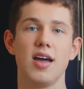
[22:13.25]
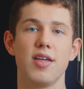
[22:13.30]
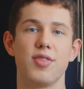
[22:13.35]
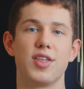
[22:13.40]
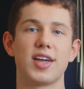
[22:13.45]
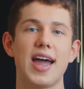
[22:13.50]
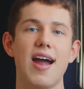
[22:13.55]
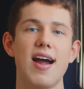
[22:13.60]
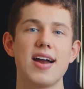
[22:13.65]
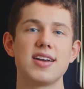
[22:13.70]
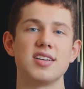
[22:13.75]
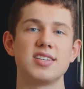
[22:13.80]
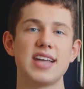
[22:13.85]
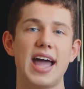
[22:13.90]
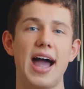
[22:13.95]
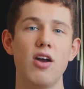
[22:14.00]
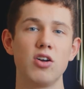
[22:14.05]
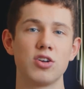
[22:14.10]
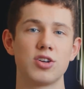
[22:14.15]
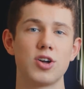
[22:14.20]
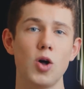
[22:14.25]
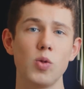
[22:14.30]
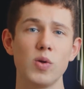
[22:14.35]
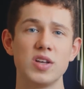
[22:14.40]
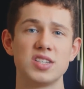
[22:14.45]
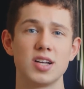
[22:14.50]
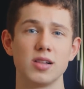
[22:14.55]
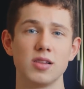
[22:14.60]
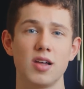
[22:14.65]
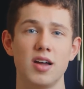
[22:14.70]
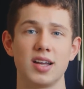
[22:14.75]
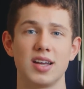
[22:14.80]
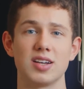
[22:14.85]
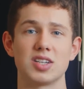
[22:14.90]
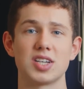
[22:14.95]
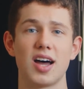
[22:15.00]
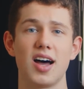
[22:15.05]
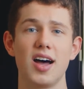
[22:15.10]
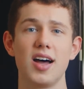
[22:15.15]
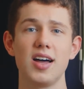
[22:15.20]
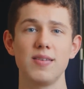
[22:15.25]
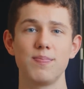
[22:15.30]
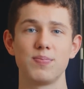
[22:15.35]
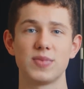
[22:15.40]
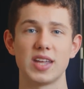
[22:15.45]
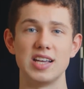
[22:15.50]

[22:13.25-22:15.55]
The character's outer goal is to learn guitar.